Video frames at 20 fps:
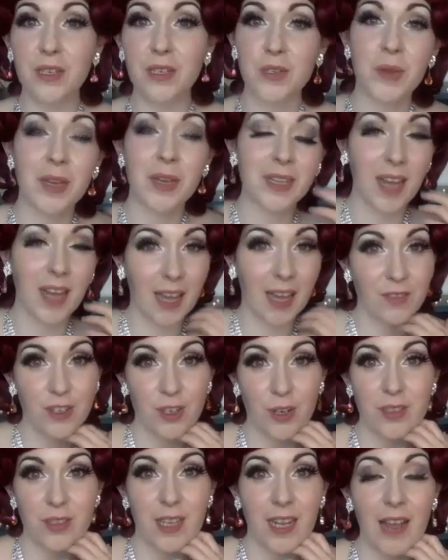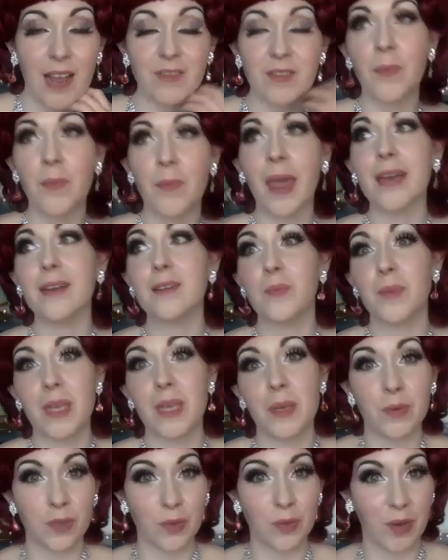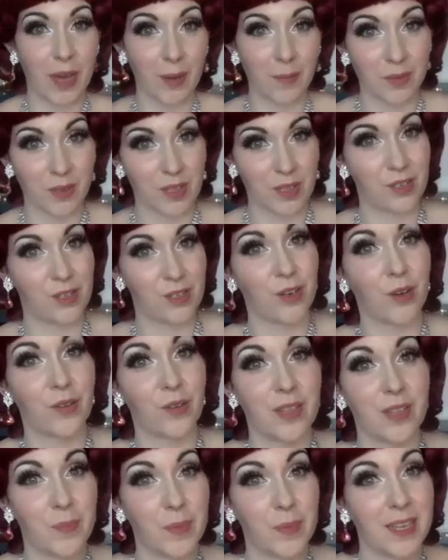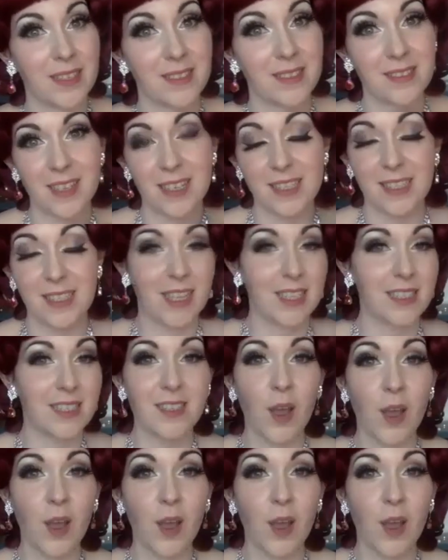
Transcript: doing live shows. I'd have to mail people who help with the show their pins, because there's no